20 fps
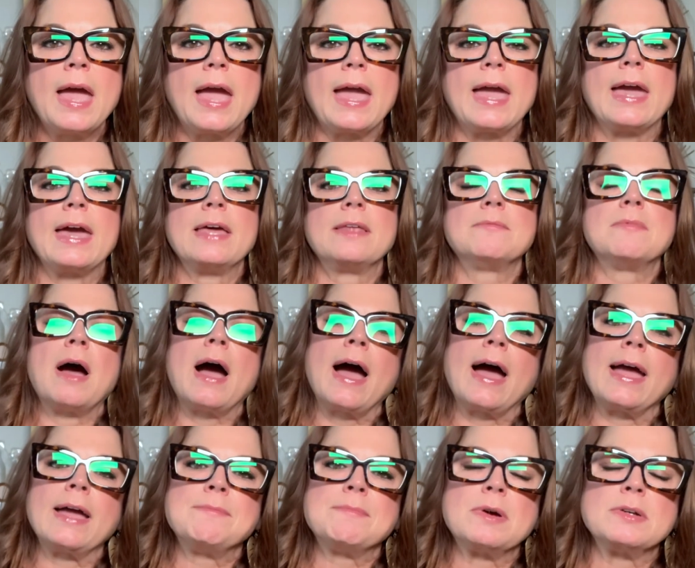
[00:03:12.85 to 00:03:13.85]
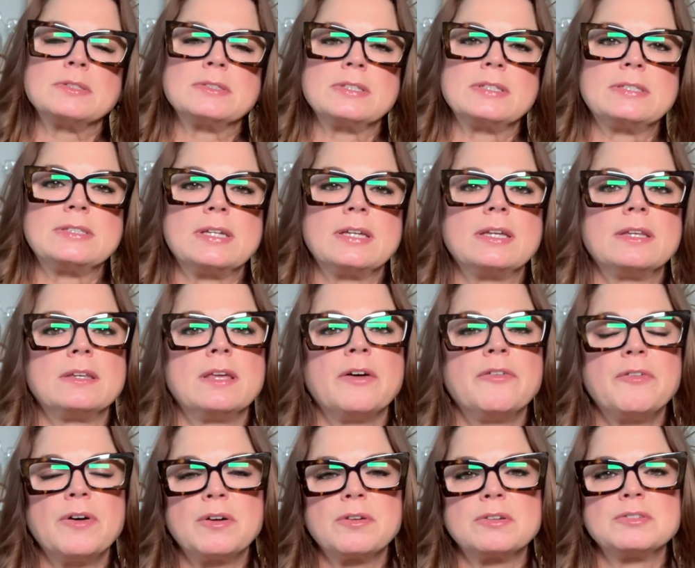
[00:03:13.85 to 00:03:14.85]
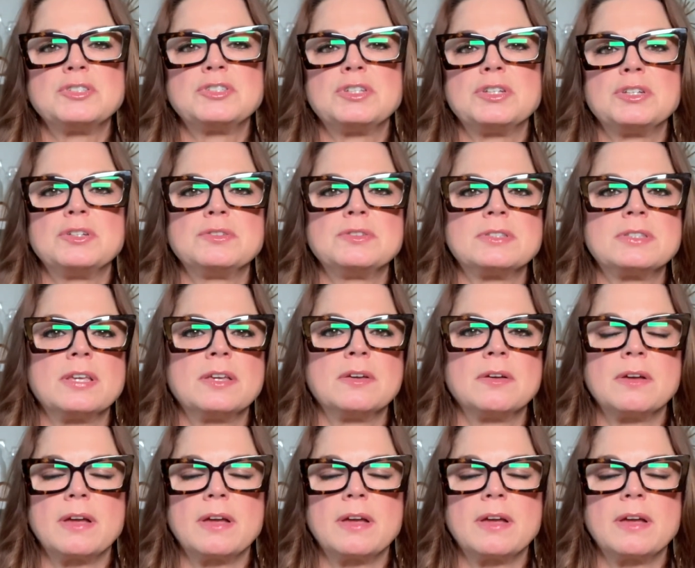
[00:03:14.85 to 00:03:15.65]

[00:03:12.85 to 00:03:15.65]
and I mostly did photo shoots,